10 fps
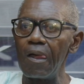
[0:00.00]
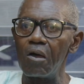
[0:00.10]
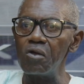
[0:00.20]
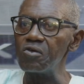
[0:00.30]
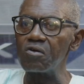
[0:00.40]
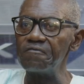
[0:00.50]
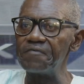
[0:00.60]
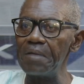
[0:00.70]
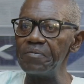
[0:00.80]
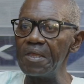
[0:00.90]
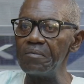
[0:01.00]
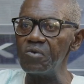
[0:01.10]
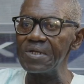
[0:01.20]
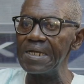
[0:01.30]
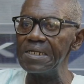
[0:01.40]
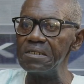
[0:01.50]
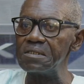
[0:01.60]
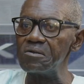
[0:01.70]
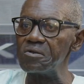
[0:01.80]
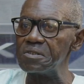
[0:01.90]
or you confirm them without any
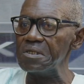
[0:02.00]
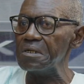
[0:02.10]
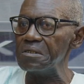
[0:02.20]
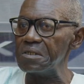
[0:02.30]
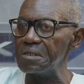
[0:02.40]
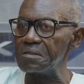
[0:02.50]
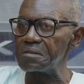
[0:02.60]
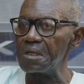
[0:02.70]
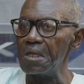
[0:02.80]
serious diligence.